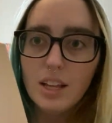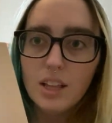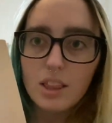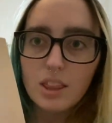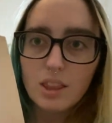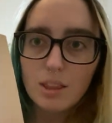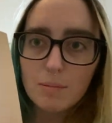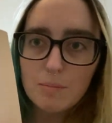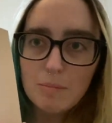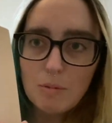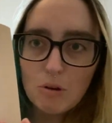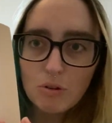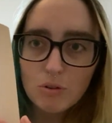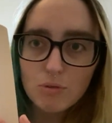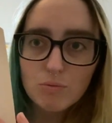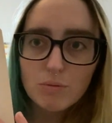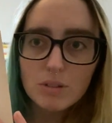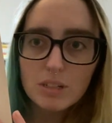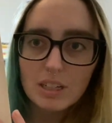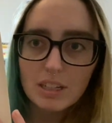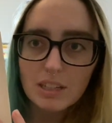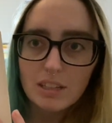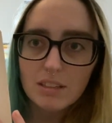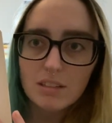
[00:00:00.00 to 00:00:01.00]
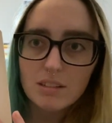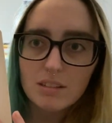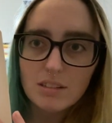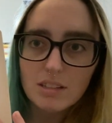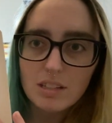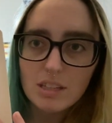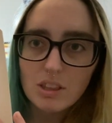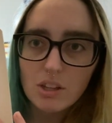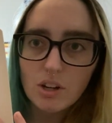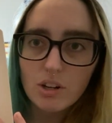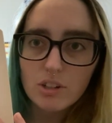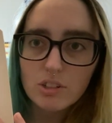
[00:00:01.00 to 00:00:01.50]
the most ridiculously
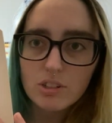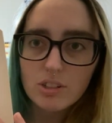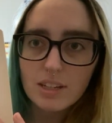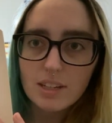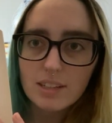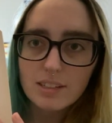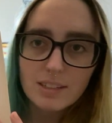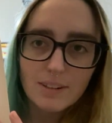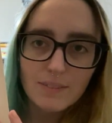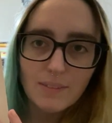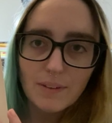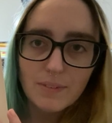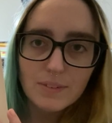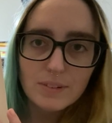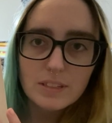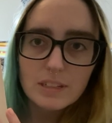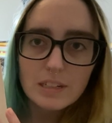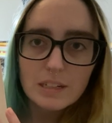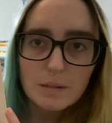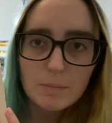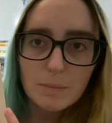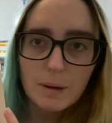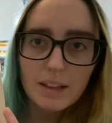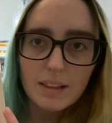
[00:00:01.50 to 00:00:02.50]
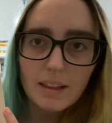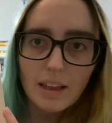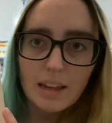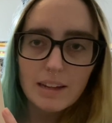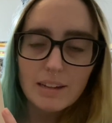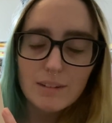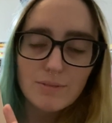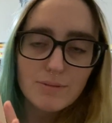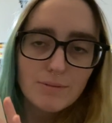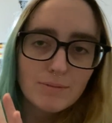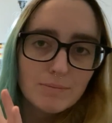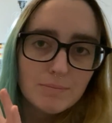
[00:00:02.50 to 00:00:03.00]
large things I've ever seen in my
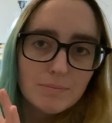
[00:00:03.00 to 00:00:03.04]
life